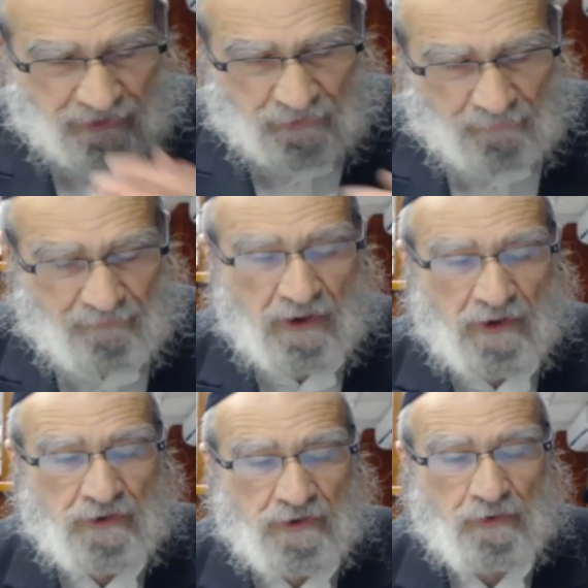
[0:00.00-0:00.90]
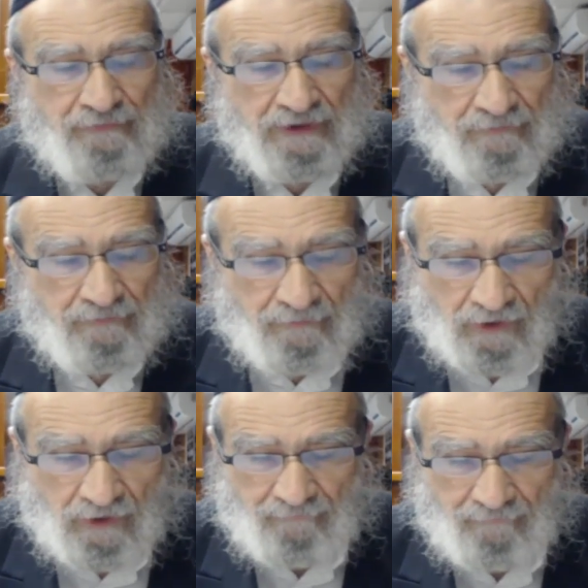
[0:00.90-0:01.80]
should should be
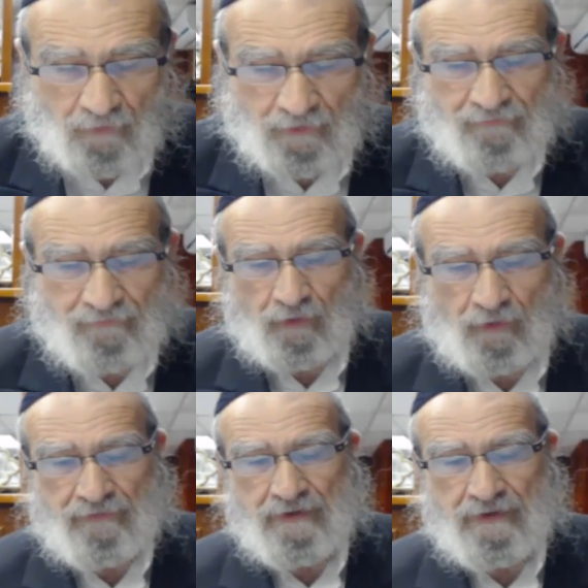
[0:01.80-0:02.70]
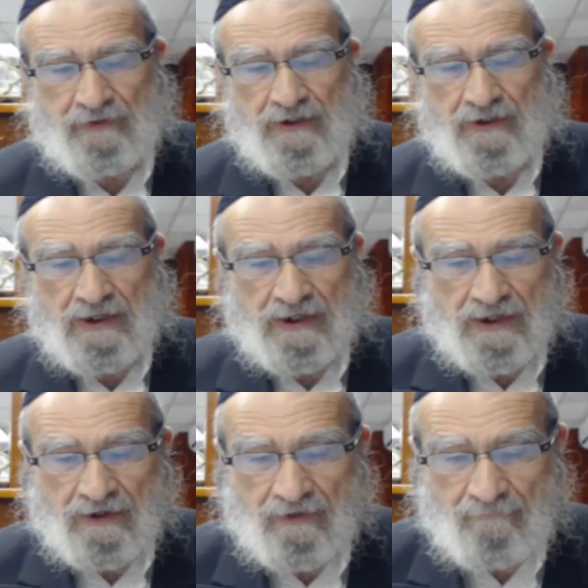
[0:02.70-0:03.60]
uh, brought forth.
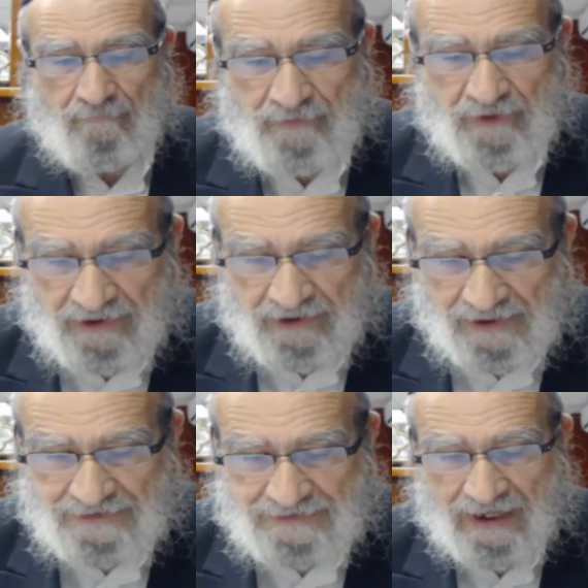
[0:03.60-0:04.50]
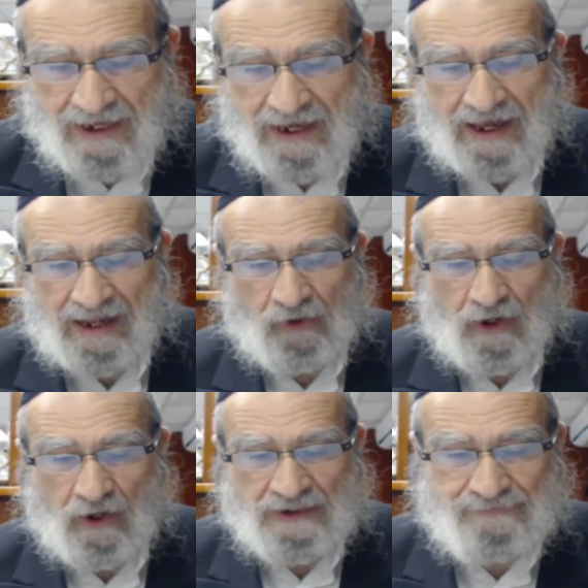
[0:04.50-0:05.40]
Bebekinas
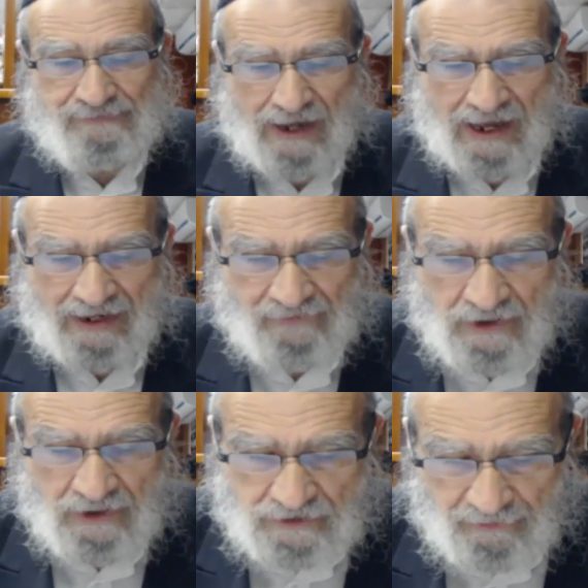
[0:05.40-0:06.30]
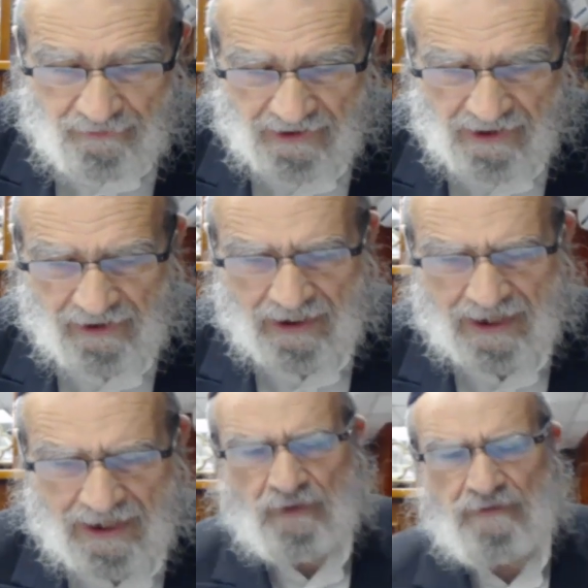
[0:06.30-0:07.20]
halo asman
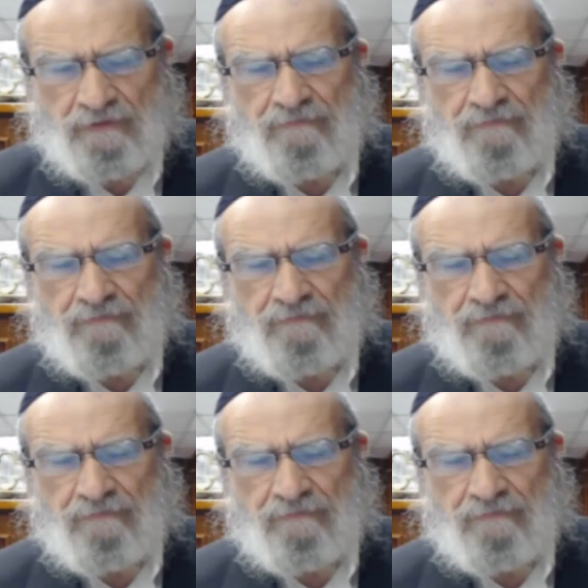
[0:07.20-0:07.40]
shebekiyachasma.